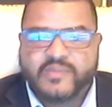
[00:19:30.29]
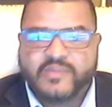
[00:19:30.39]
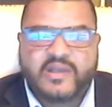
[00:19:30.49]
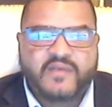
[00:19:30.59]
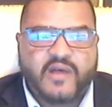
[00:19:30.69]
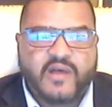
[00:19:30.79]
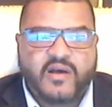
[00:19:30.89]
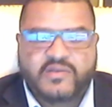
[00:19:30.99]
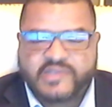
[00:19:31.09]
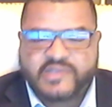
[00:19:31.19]
women of
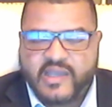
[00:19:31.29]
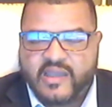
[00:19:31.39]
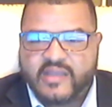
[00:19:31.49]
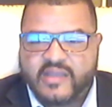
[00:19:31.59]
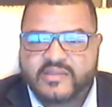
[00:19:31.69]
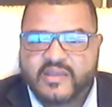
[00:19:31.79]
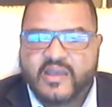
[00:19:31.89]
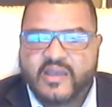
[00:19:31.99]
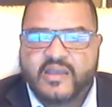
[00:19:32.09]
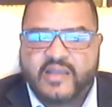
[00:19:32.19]
all shades
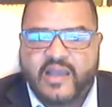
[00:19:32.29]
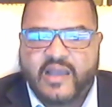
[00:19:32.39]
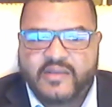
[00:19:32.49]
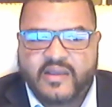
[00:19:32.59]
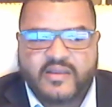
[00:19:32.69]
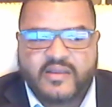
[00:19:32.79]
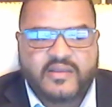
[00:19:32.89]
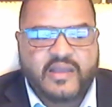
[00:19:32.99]
down there.